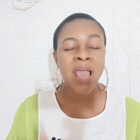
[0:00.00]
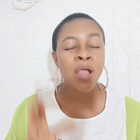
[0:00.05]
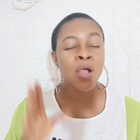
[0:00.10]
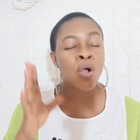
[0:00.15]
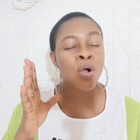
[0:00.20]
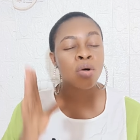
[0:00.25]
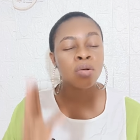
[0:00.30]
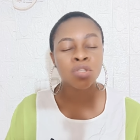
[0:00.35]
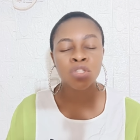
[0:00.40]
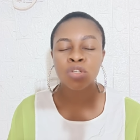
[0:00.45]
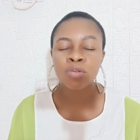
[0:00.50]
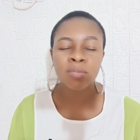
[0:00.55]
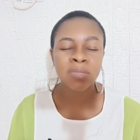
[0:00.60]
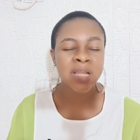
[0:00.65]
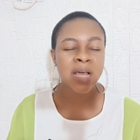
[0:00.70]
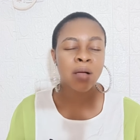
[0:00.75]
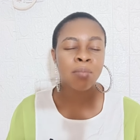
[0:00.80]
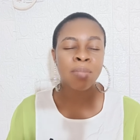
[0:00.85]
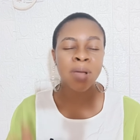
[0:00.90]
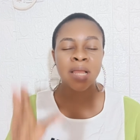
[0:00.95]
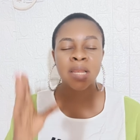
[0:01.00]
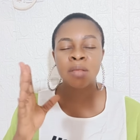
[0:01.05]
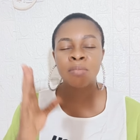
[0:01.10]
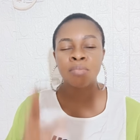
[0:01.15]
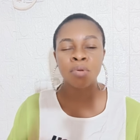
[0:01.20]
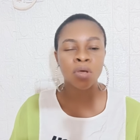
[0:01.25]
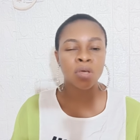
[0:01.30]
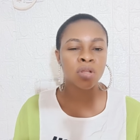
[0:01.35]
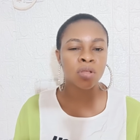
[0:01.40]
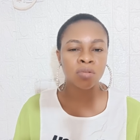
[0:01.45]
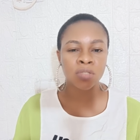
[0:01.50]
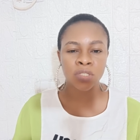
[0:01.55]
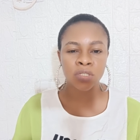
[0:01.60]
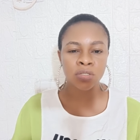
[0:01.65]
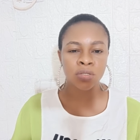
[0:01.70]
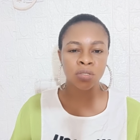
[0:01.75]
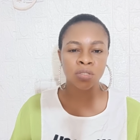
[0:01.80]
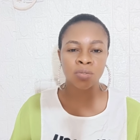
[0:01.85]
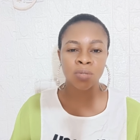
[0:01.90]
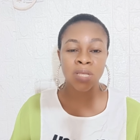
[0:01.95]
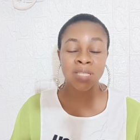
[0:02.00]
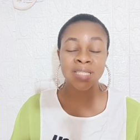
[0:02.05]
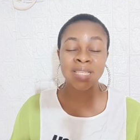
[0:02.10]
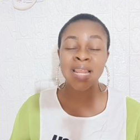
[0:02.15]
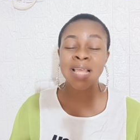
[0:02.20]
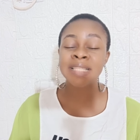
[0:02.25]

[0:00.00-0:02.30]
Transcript: and consumed now by the blood of Jesus Christ.